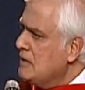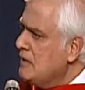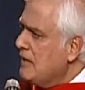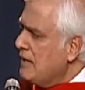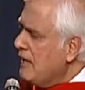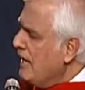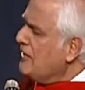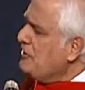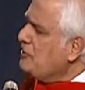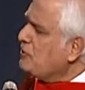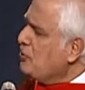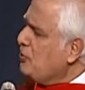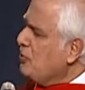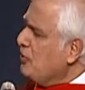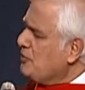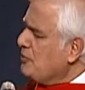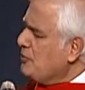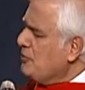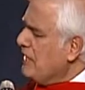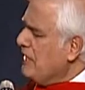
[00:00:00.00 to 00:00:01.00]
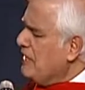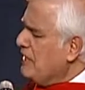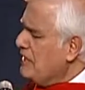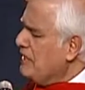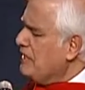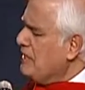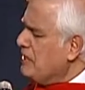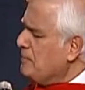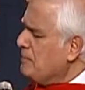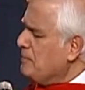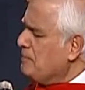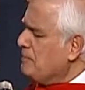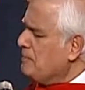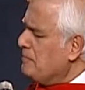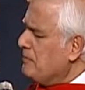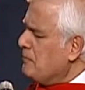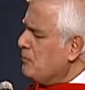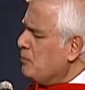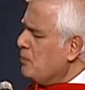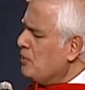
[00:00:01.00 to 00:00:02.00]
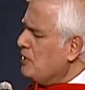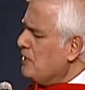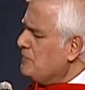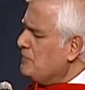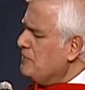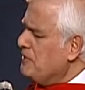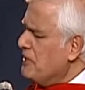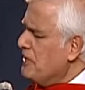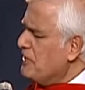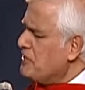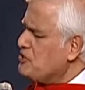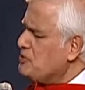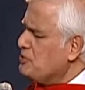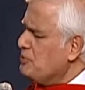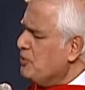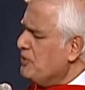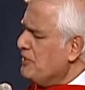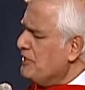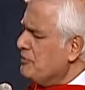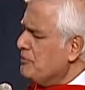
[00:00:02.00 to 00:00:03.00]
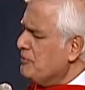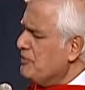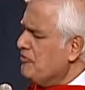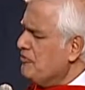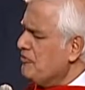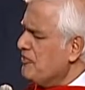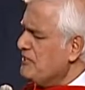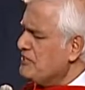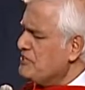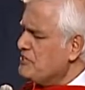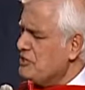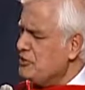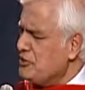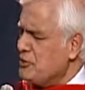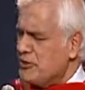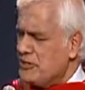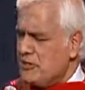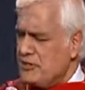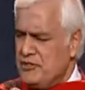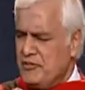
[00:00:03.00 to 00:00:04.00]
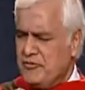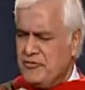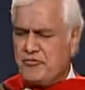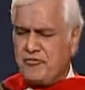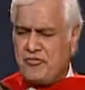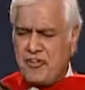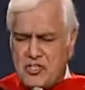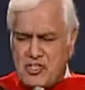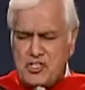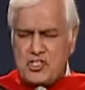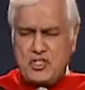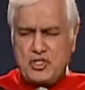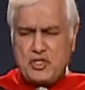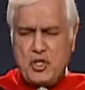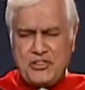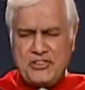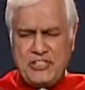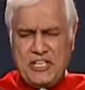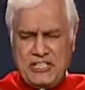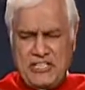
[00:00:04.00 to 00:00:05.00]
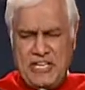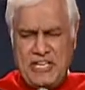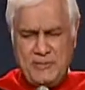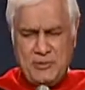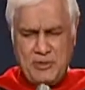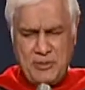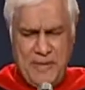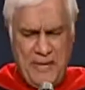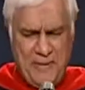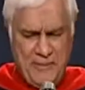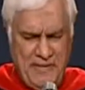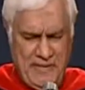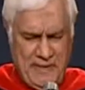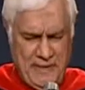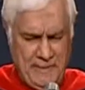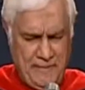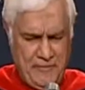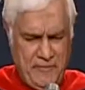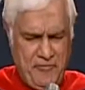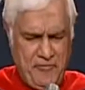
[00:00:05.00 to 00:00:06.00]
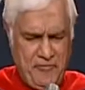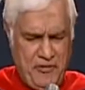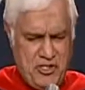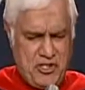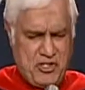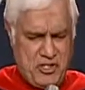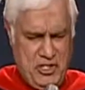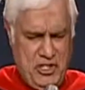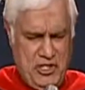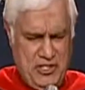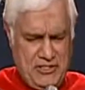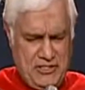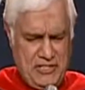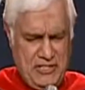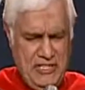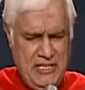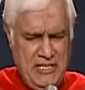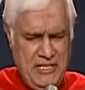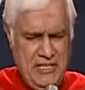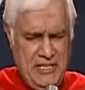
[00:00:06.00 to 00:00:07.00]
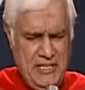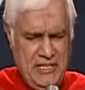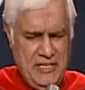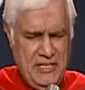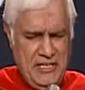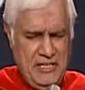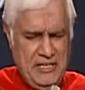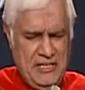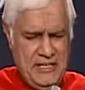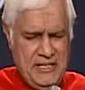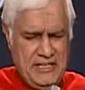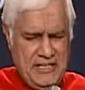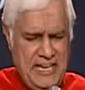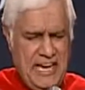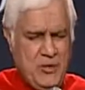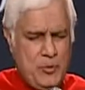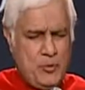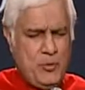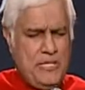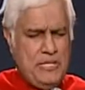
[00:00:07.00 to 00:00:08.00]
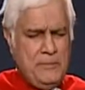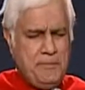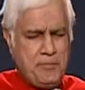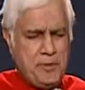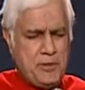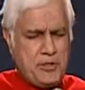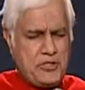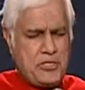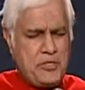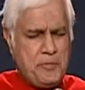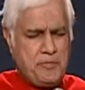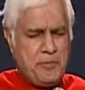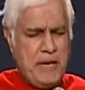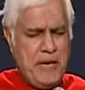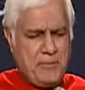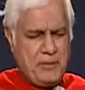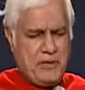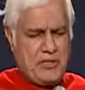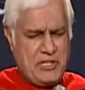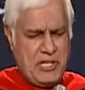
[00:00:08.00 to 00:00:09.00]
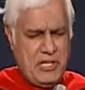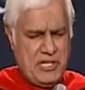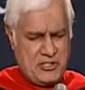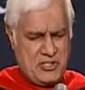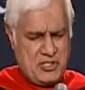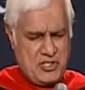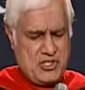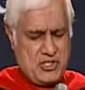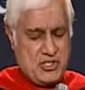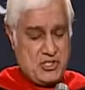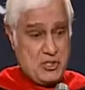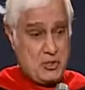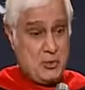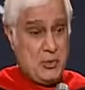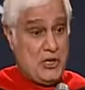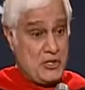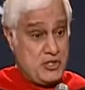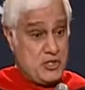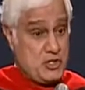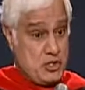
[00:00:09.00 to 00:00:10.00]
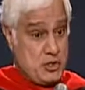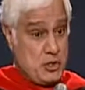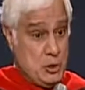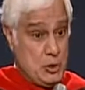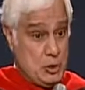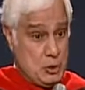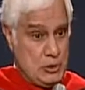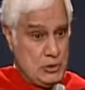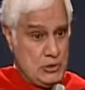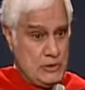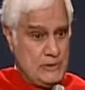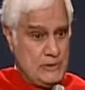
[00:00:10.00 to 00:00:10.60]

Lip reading: And I thought when I hung up and woke up the next morning reflecting on it, the first thought that came to my mind, first thought, can we put paper cuts to our soul